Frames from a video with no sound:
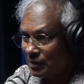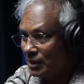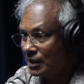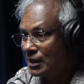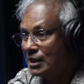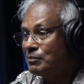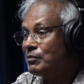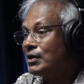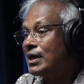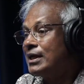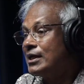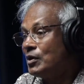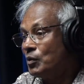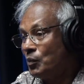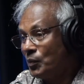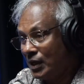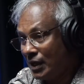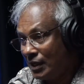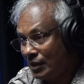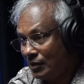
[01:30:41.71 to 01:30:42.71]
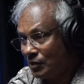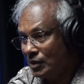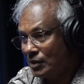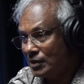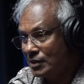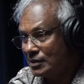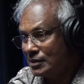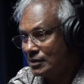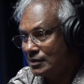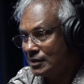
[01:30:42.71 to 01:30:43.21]
they keep running away to
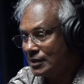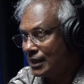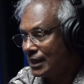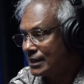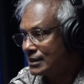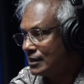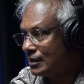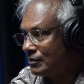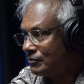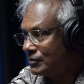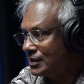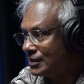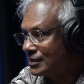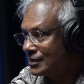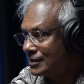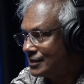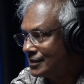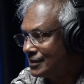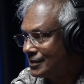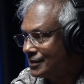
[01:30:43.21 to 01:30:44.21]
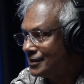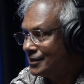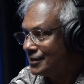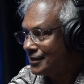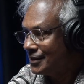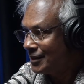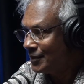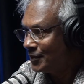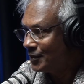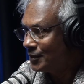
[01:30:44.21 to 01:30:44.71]
the tax havens.
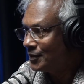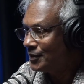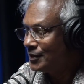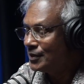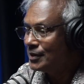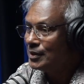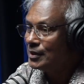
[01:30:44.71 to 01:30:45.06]
They're